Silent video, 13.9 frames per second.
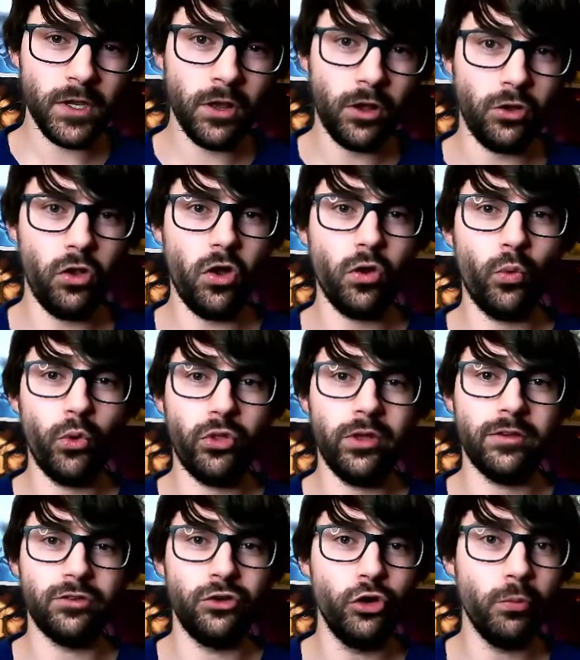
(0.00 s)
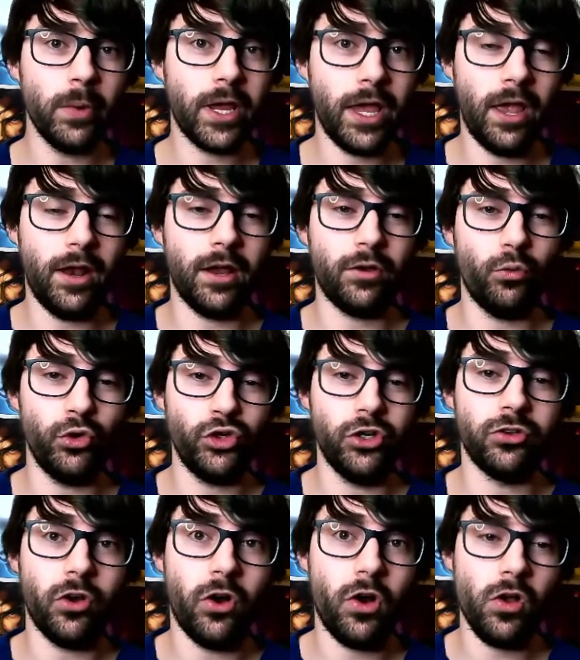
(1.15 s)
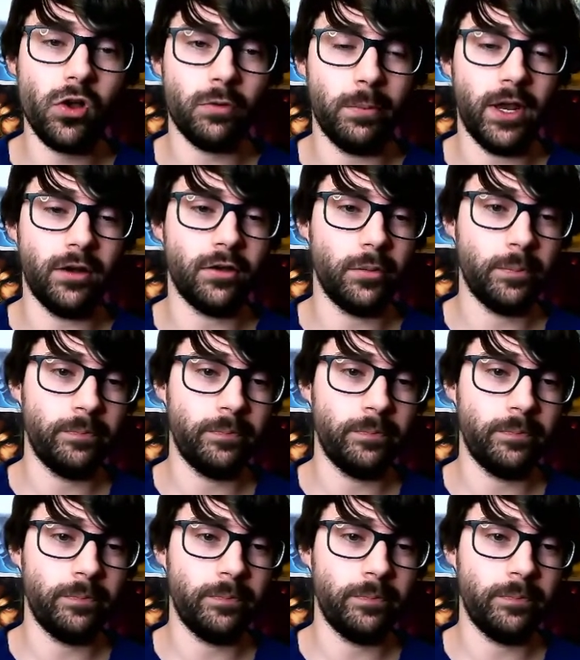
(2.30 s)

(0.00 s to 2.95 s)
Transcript: along with his new mechanic, which is Augment.